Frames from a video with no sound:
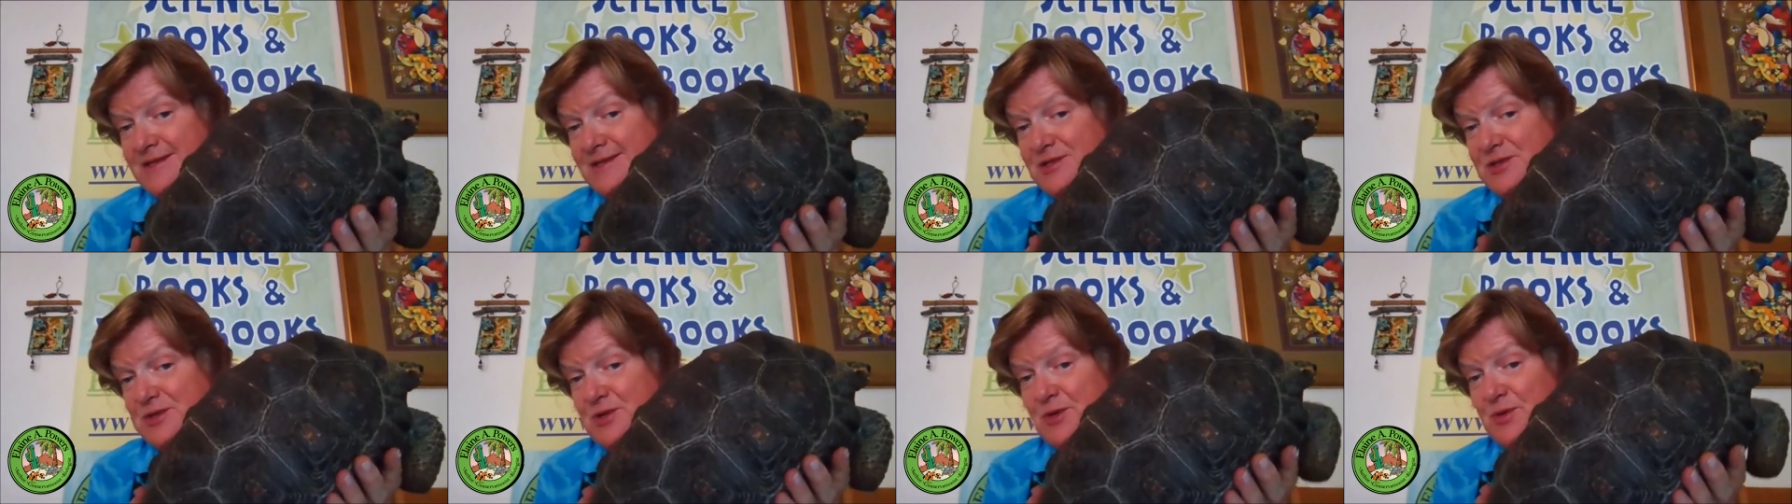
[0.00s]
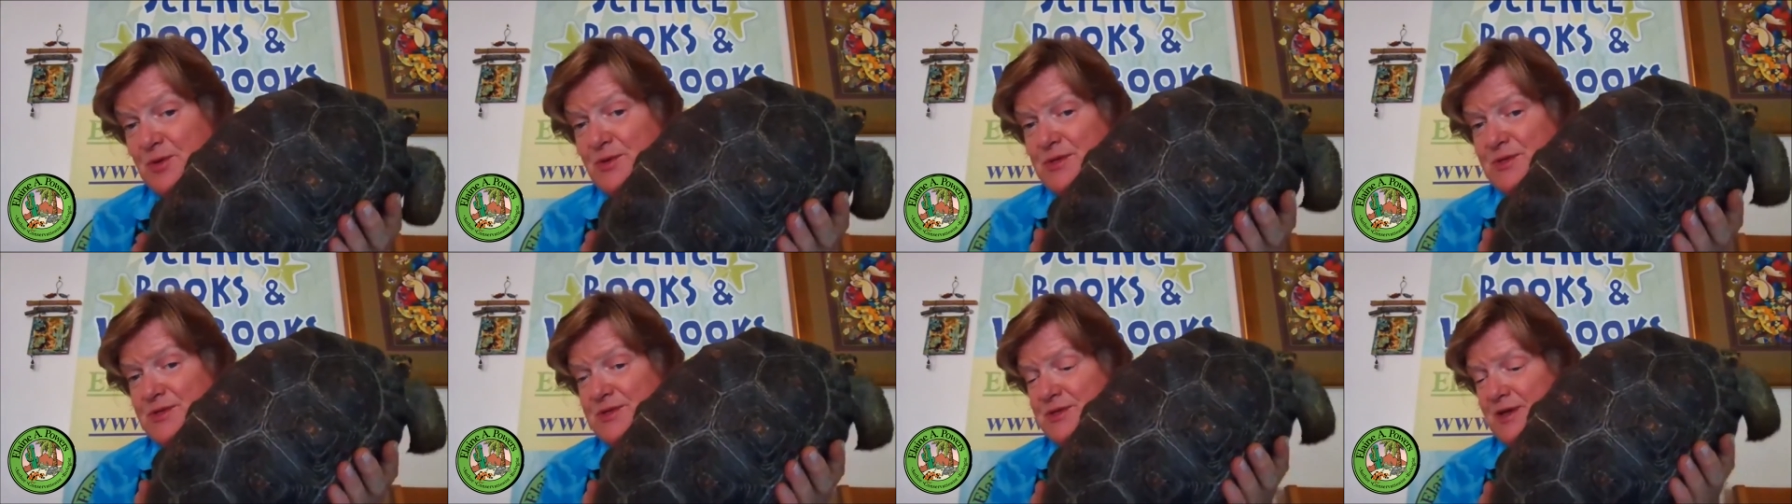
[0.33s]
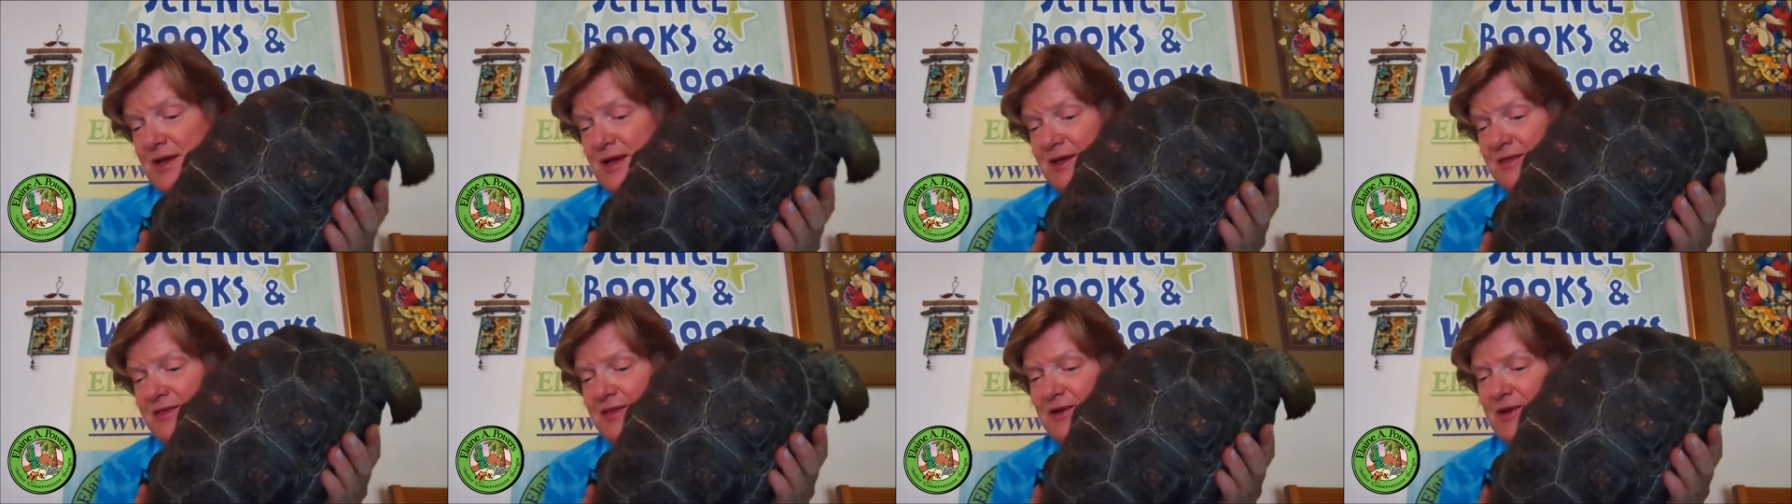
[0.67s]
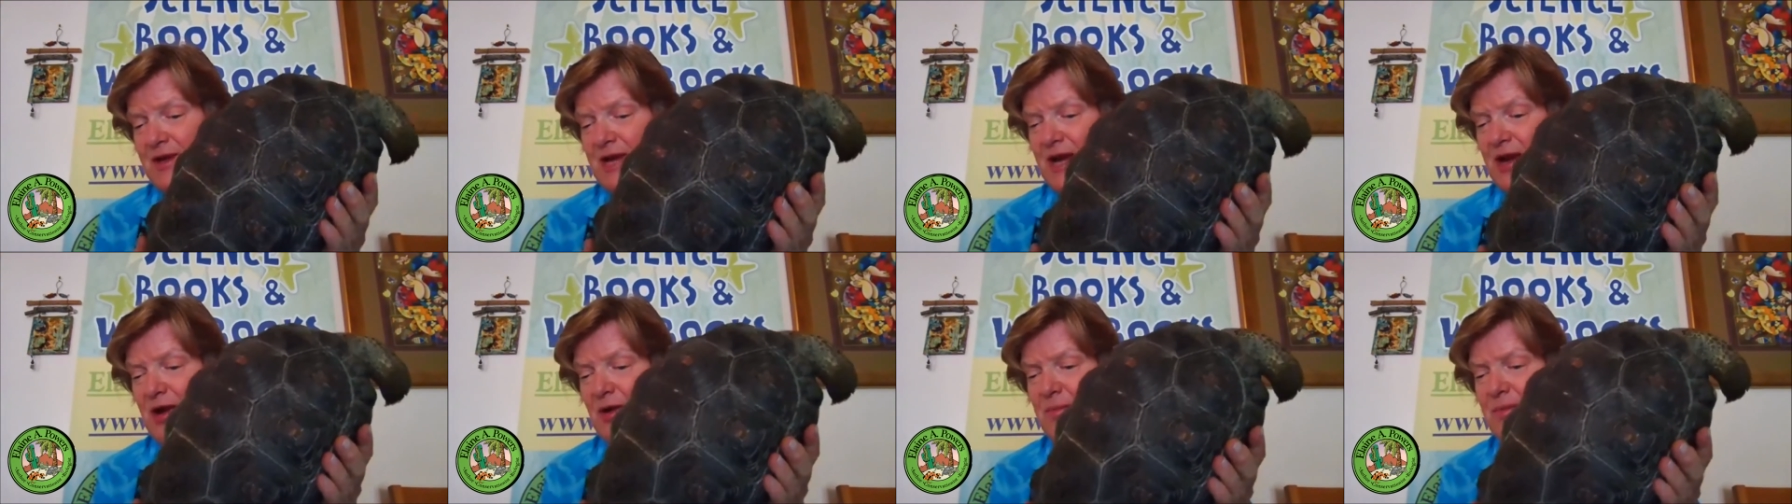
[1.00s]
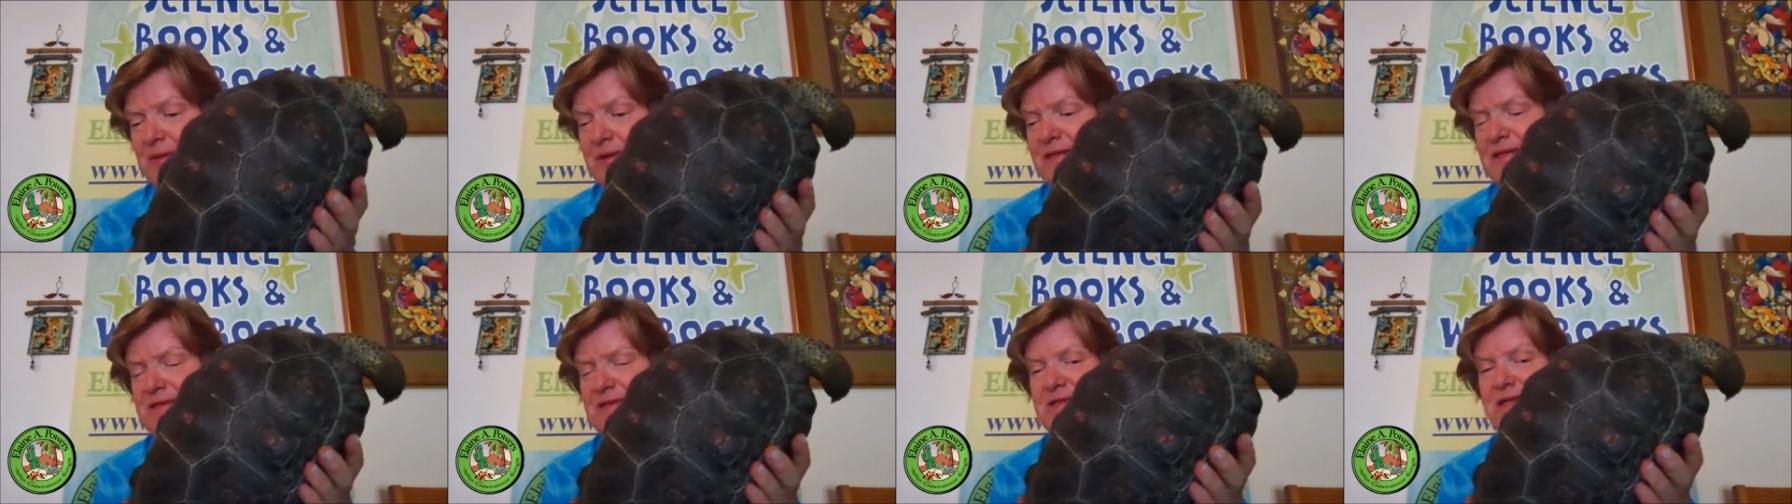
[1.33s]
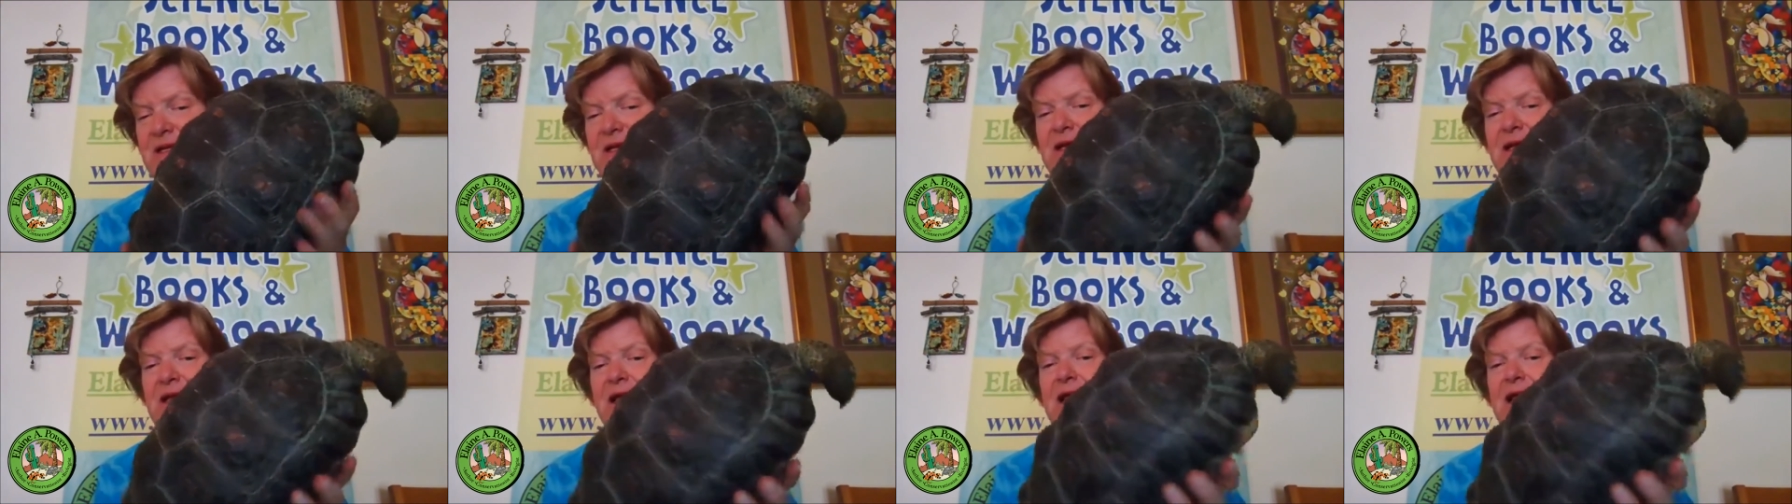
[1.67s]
scutes on their carapace,